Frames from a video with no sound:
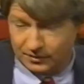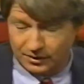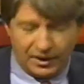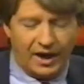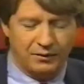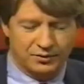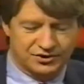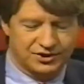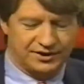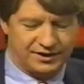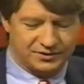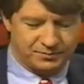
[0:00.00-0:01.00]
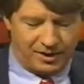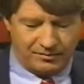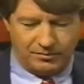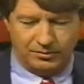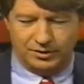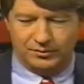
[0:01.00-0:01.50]
I would say that's
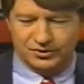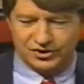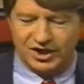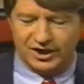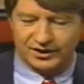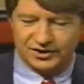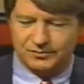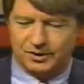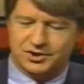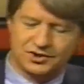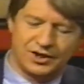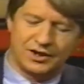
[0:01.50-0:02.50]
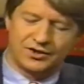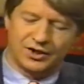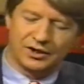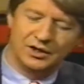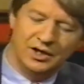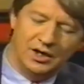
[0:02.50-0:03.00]
probably was it, as much as
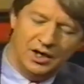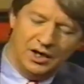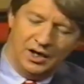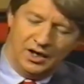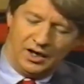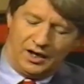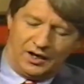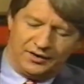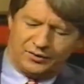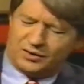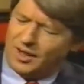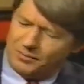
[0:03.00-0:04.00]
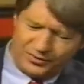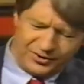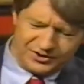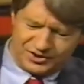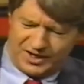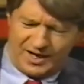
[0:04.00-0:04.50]
anything. There were a couple
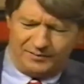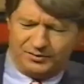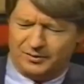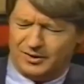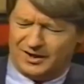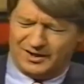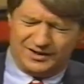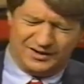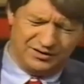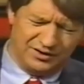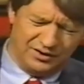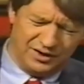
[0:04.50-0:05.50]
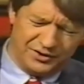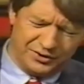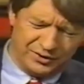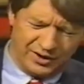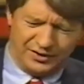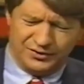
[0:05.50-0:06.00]
things that happened to me. I got a little
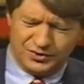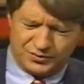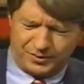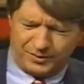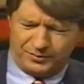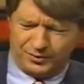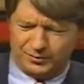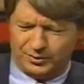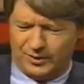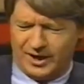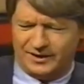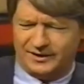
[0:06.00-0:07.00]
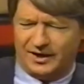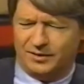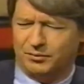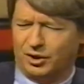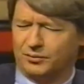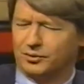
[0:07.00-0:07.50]
underground newspaper that we ran down
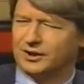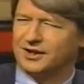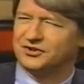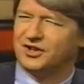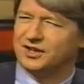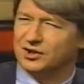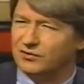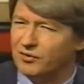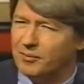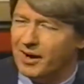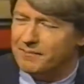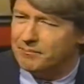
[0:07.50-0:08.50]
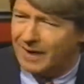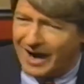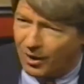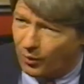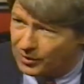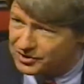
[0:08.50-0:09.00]
in Baltimore, got taken over by
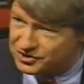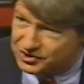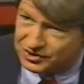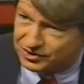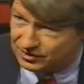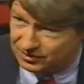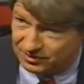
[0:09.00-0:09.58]
Maoists.